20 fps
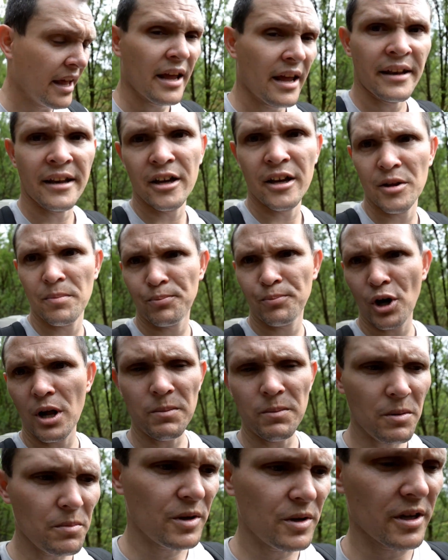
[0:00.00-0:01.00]
Now the
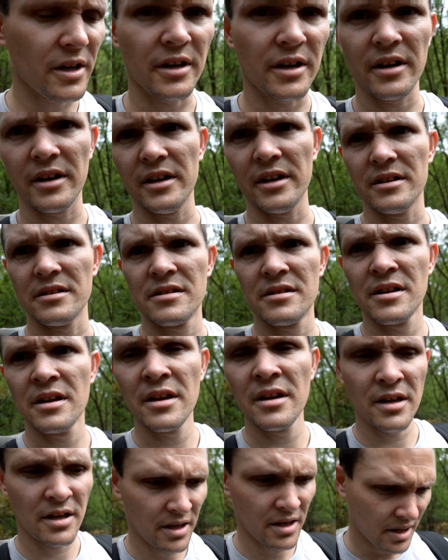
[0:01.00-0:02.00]
problem here is
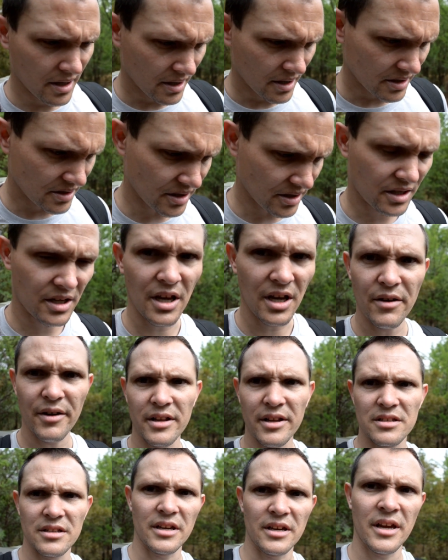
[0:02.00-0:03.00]

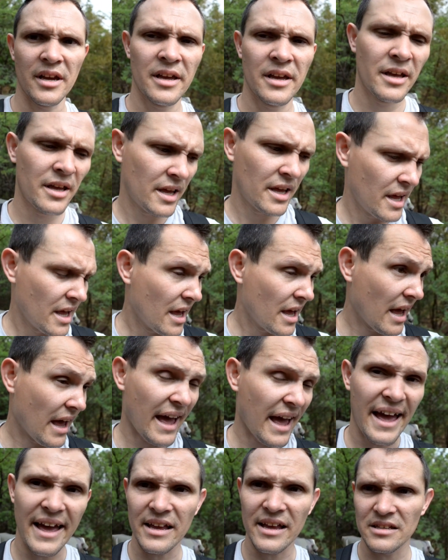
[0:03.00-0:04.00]
security,
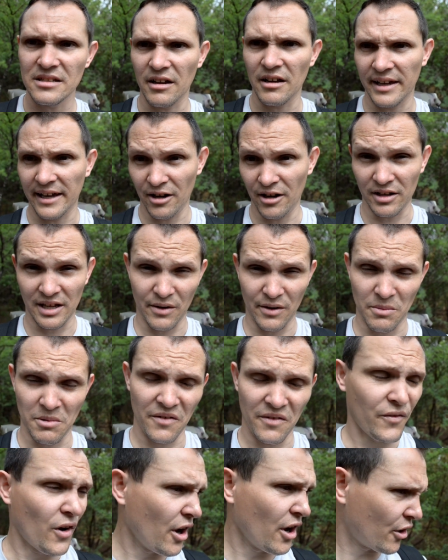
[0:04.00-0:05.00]
as I cannot carry my
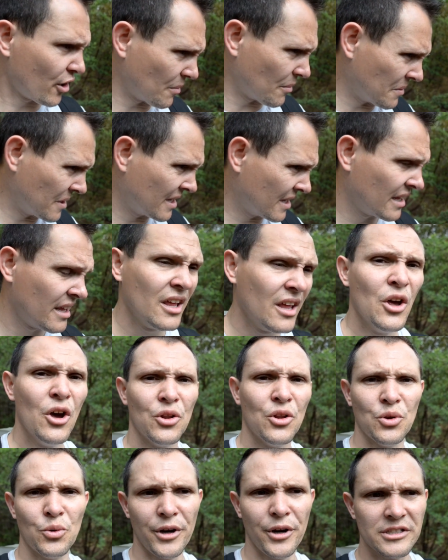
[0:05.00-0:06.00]
firearm.
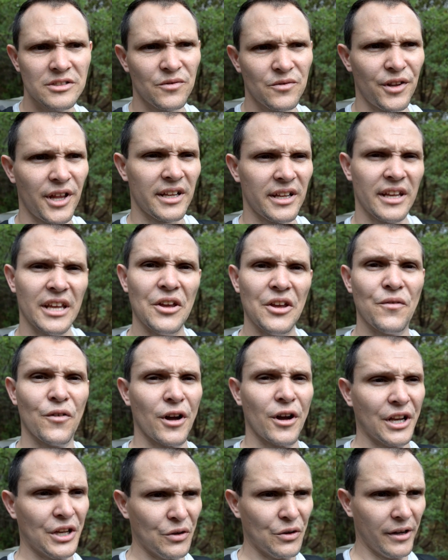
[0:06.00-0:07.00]
The reason for that, if
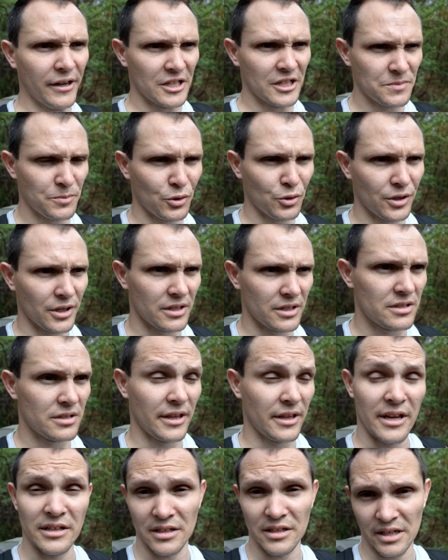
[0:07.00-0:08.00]
I do get spotted,
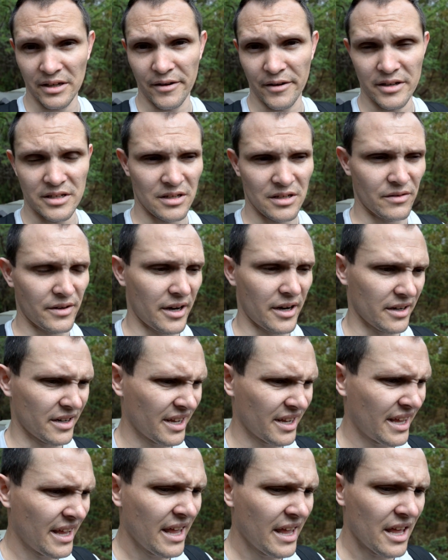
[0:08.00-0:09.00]
there is security around.
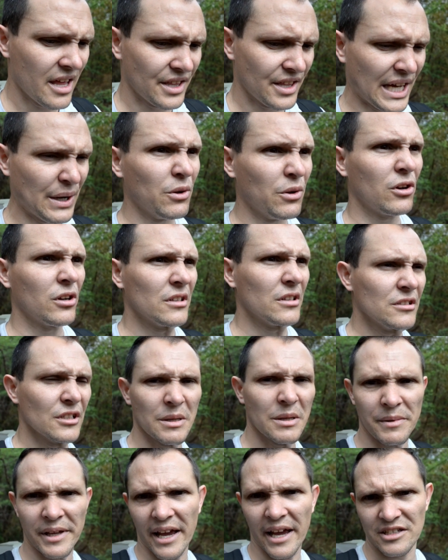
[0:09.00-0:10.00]
They will
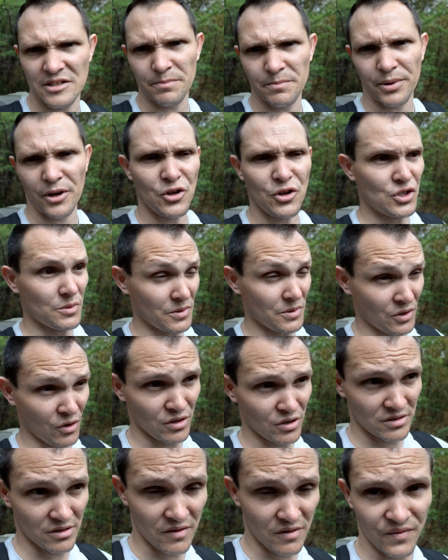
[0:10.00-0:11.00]
consider me as a poacher
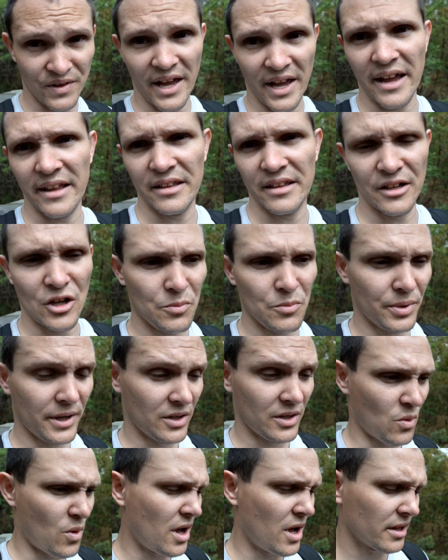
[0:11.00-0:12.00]
because of the antelope
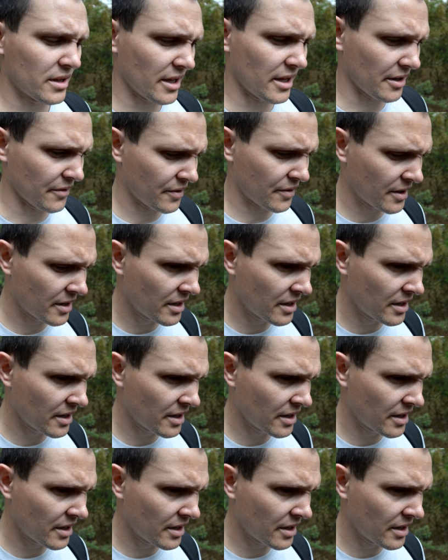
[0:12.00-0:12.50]
and the wildlife.